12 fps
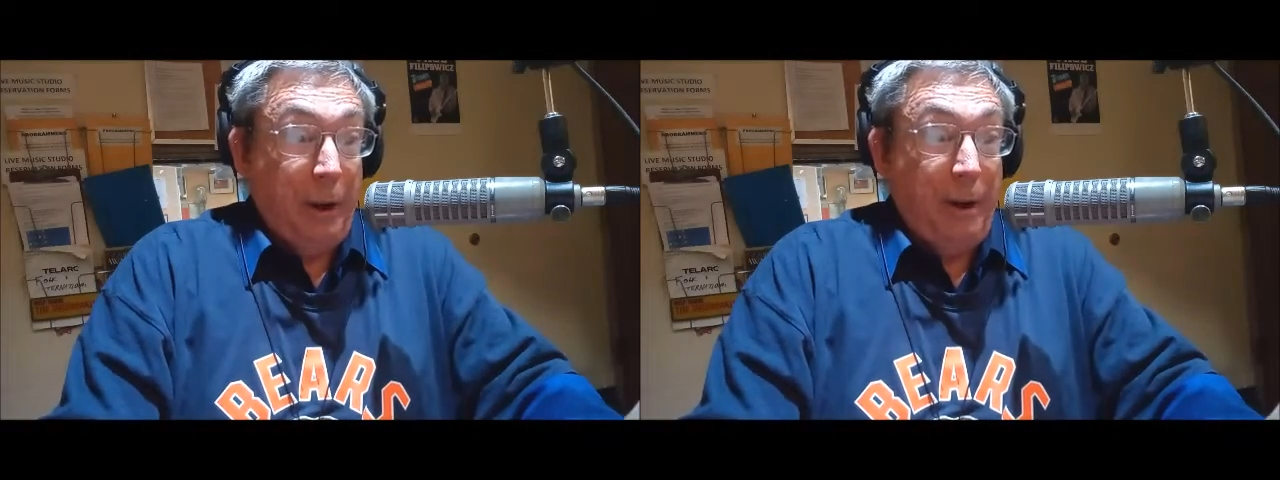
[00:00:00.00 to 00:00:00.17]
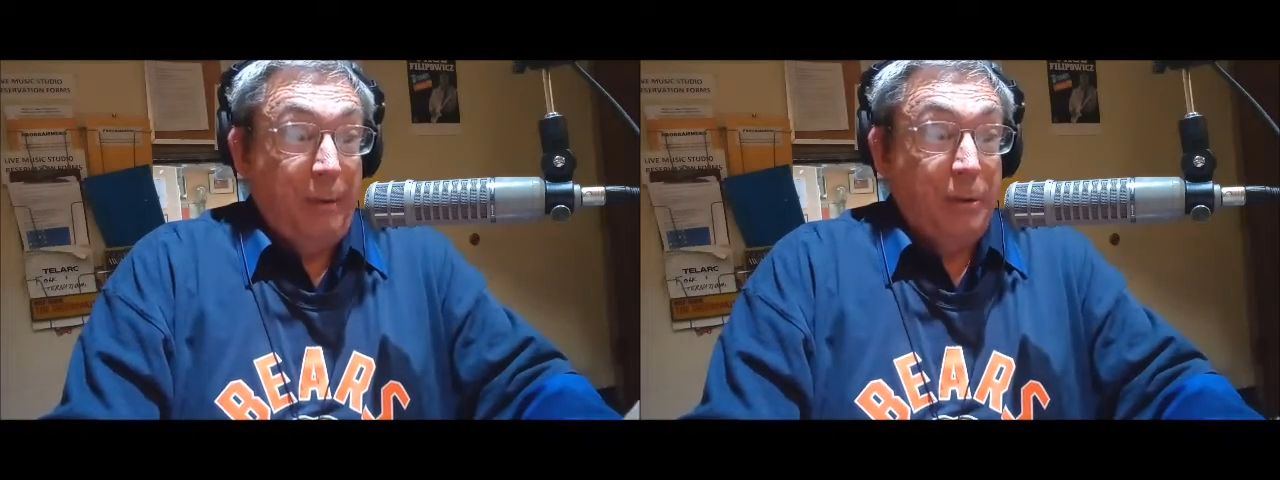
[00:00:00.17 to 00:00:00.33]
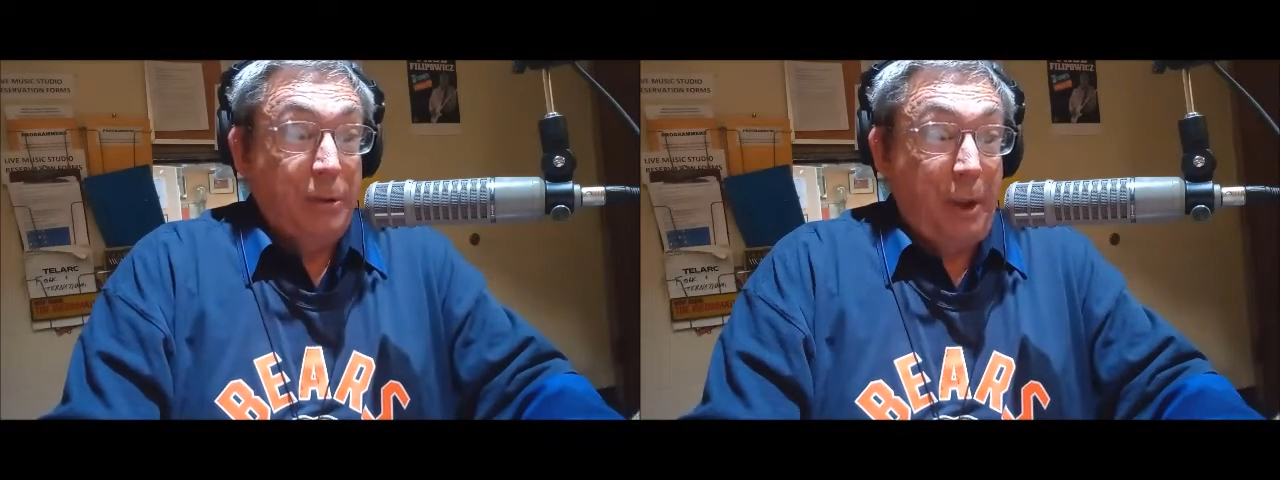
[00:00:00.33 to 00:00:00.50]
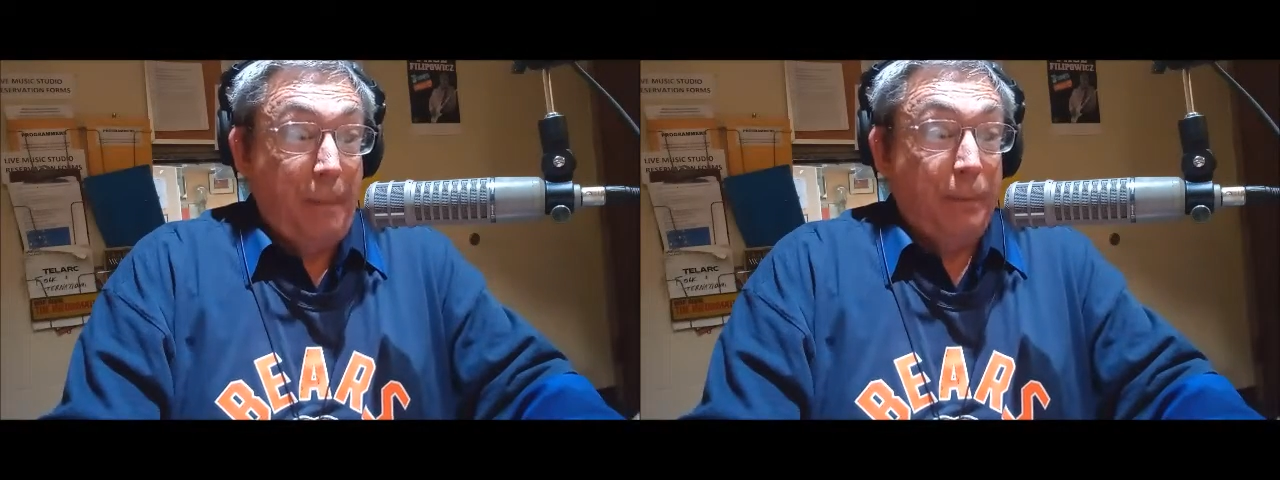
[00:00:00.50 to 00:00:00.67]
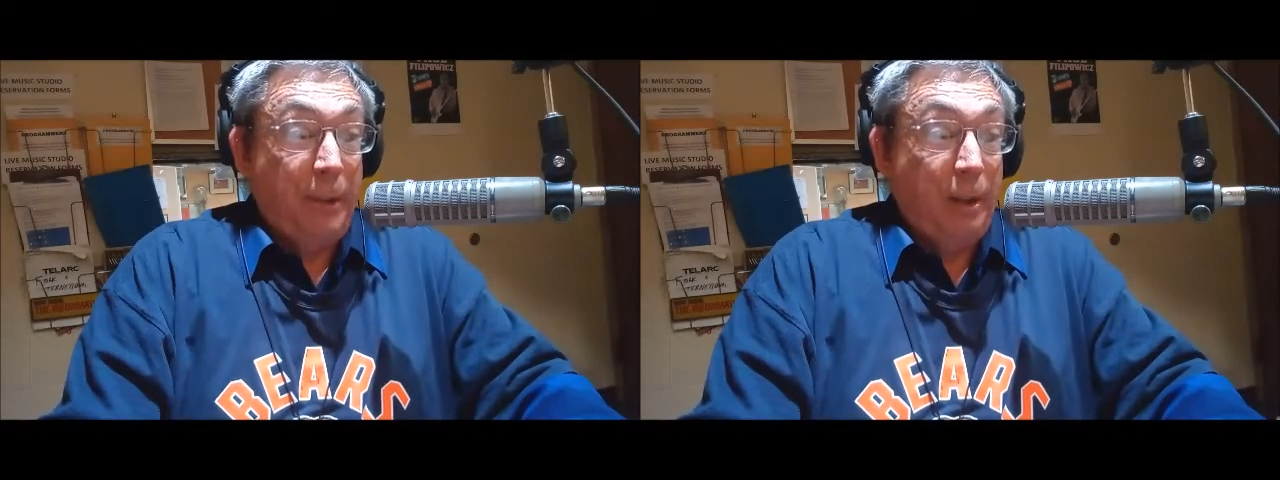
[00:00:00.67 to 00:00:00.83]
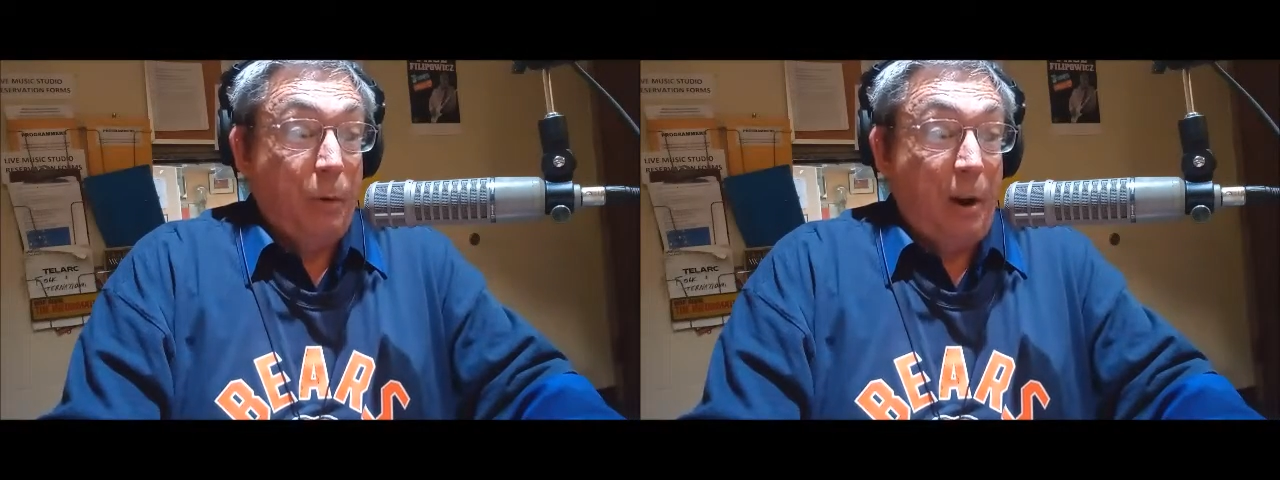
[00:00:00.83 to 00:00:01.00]
I was up
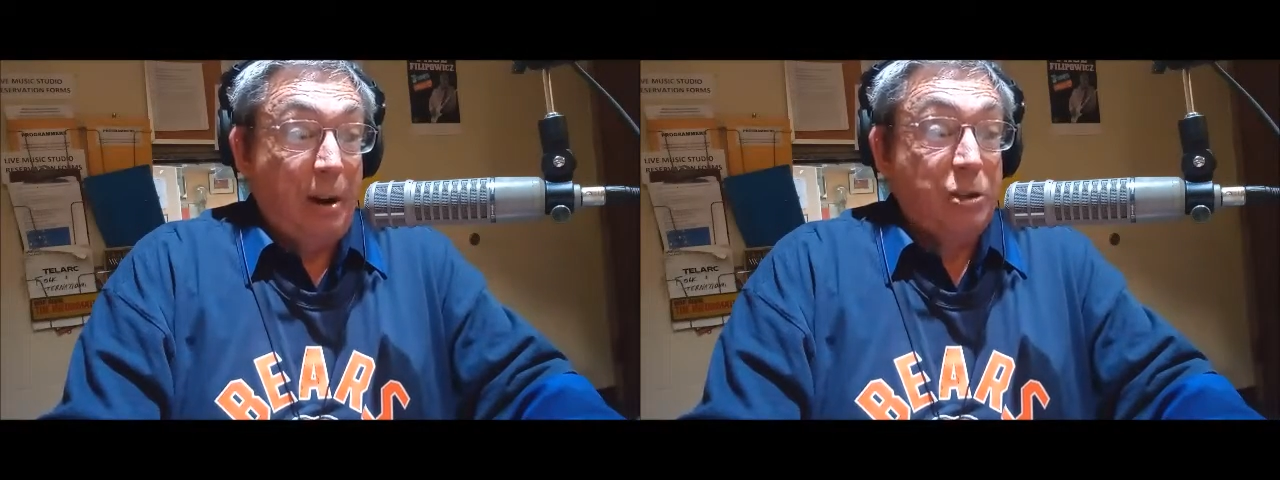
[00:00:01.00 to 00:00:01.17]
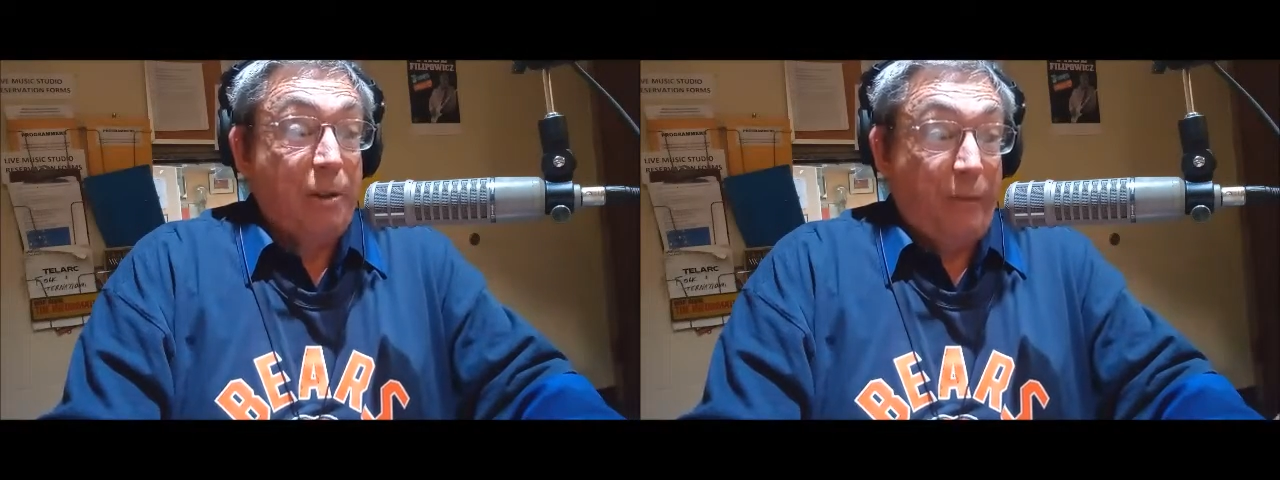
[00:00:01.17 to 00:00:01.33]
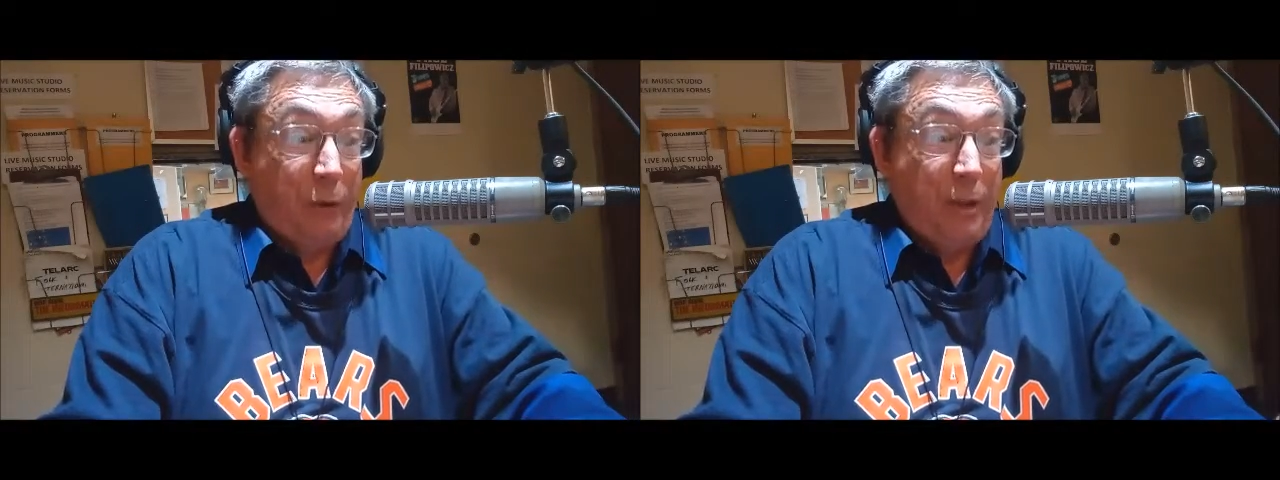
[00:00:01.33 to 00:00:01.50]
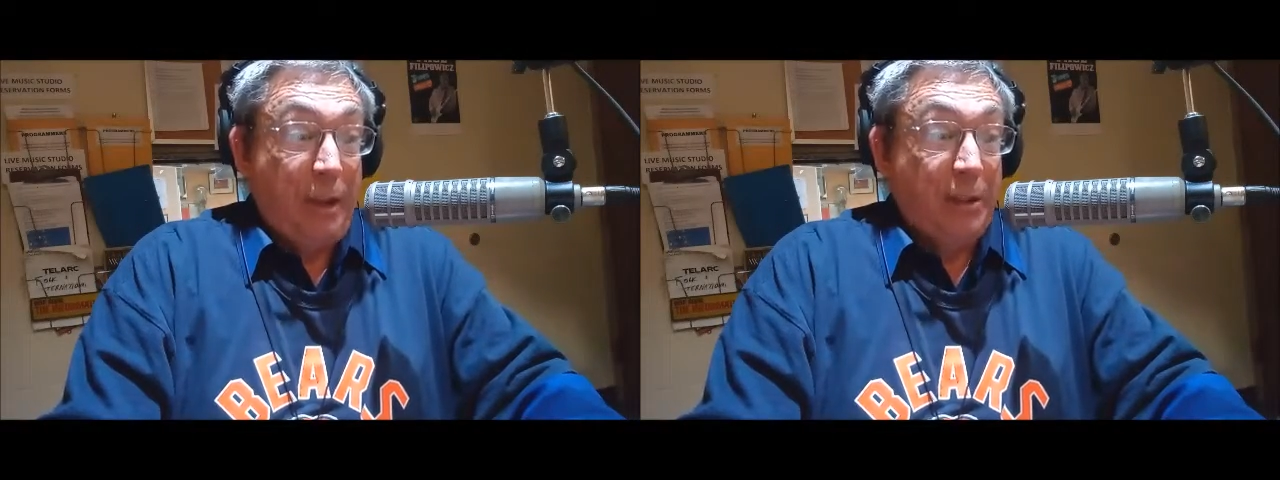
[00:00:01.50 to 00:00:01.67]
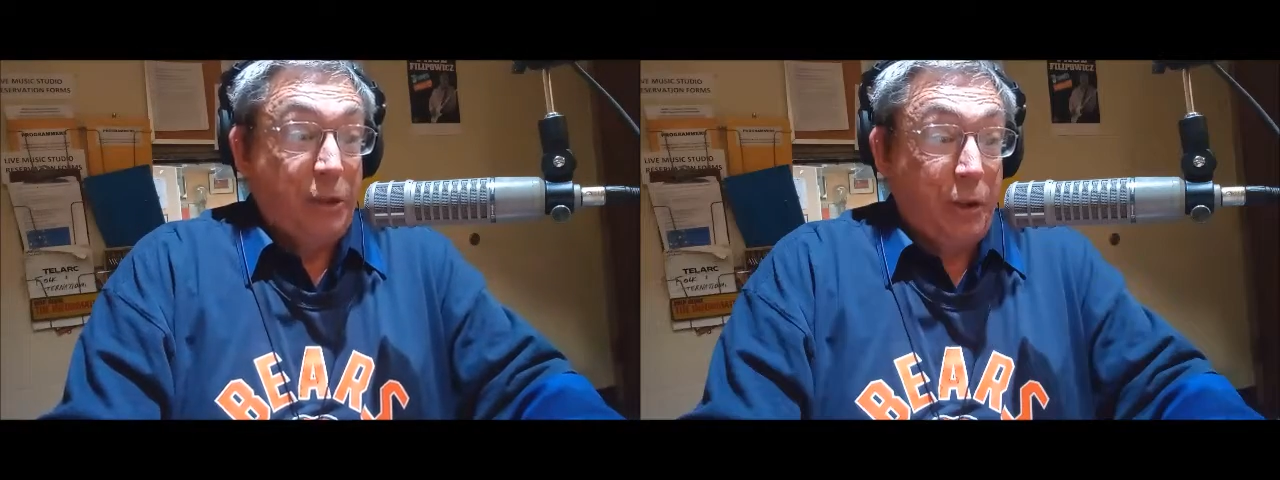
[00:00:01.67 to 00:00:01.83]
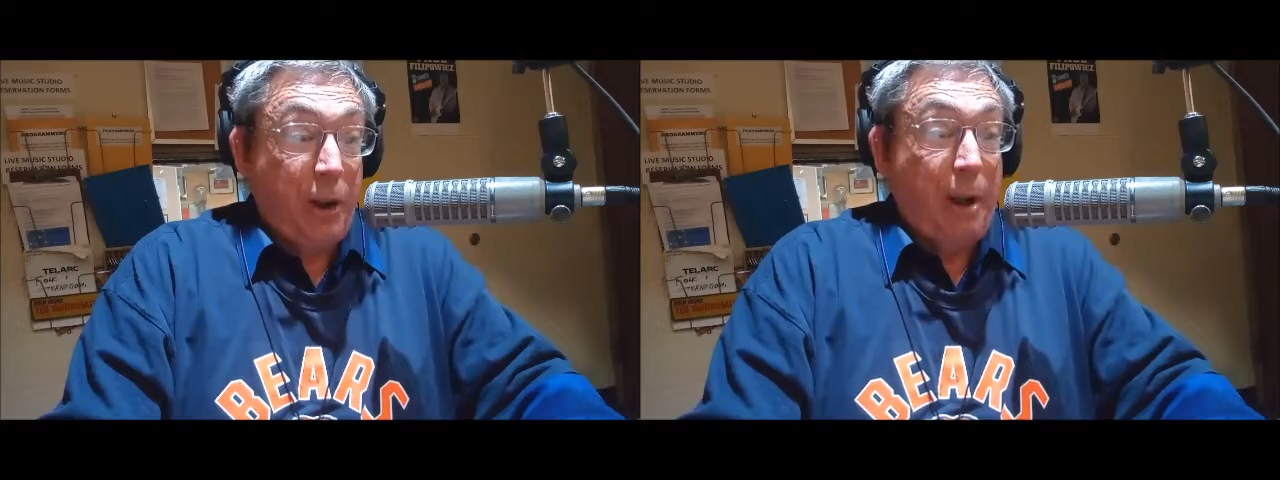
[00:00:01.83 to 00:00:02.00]
late watching for
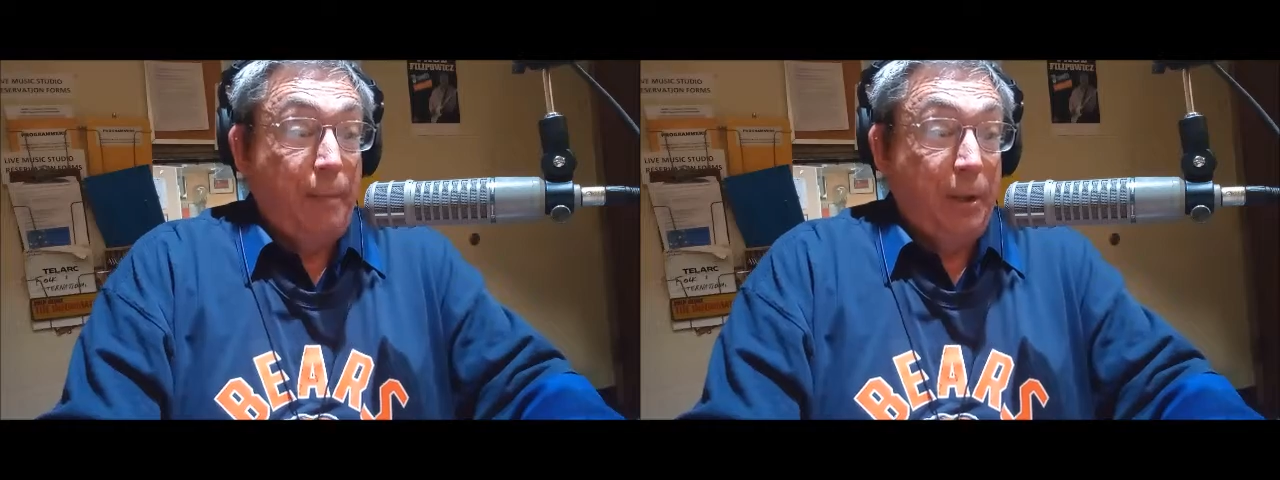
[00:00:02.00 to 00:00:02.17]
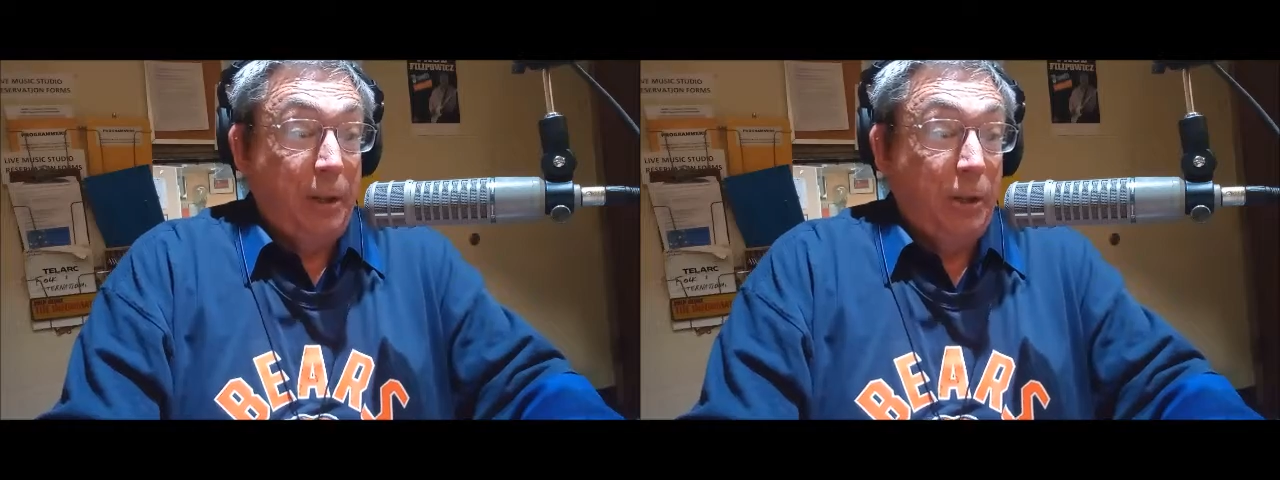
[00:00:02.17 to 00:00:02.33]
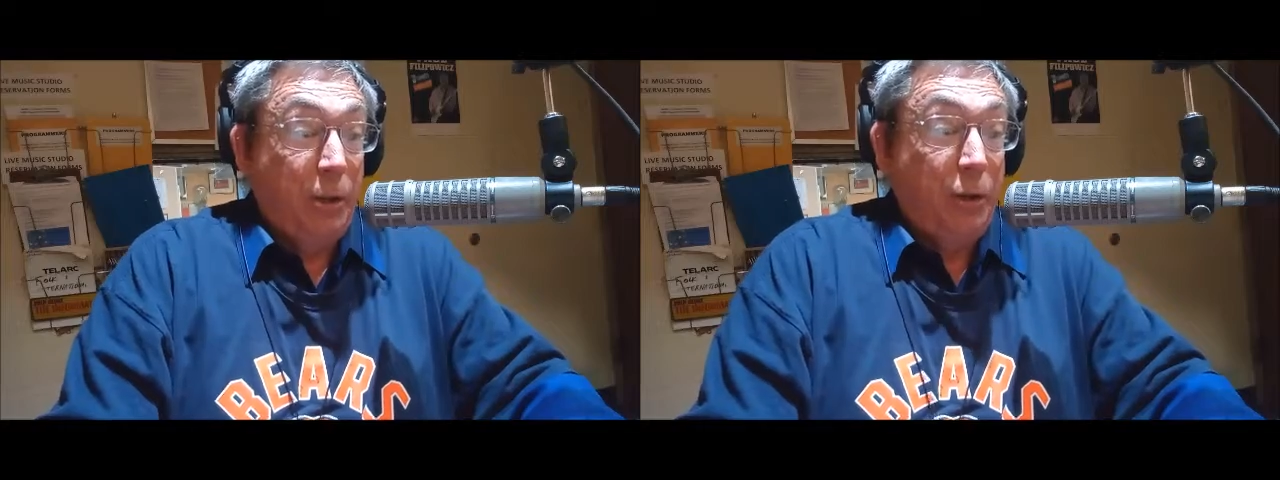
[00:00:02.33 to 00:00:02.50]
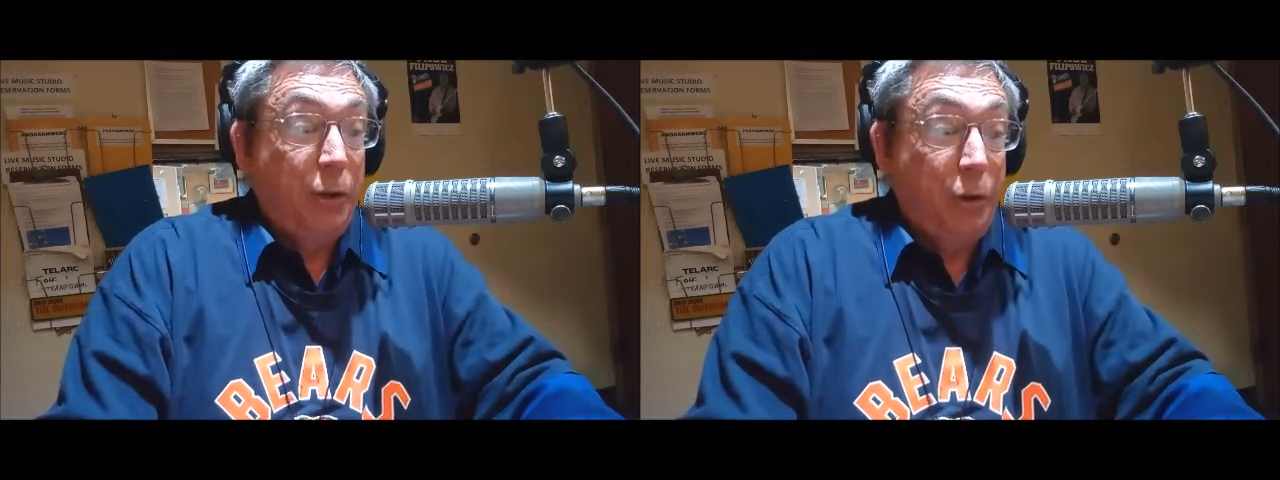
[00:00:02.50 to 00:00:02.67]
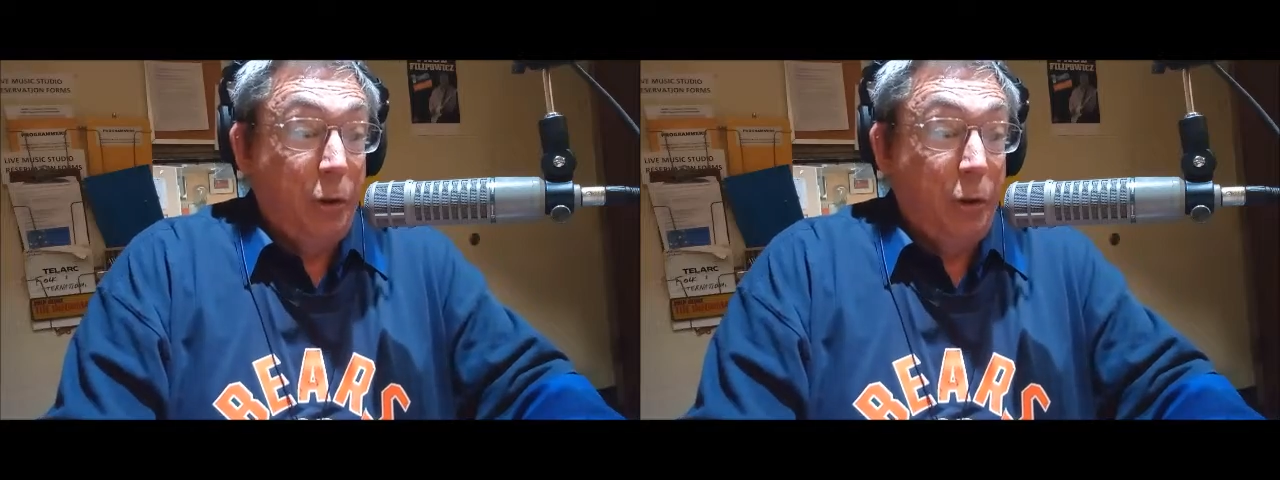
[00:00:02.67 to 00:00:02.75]
that tsunami alert.